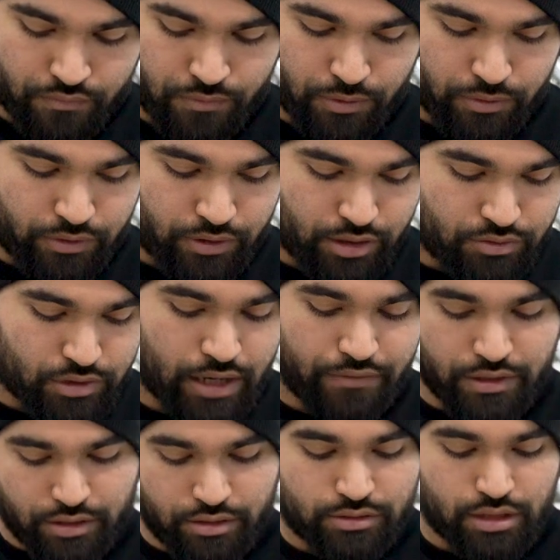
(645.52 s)
for the
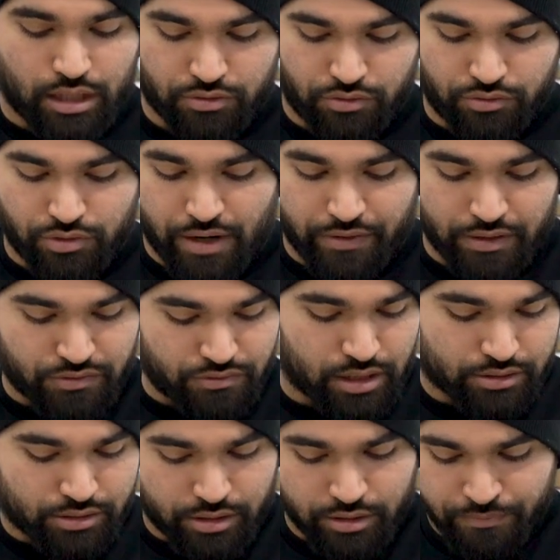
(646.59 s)
driver to talk to the driving
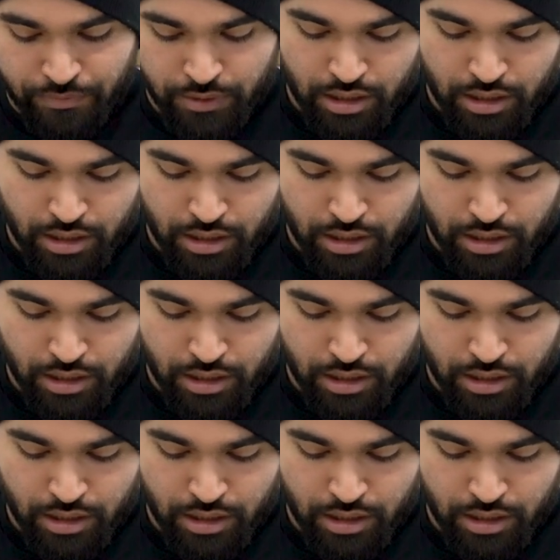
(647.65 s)
instructor.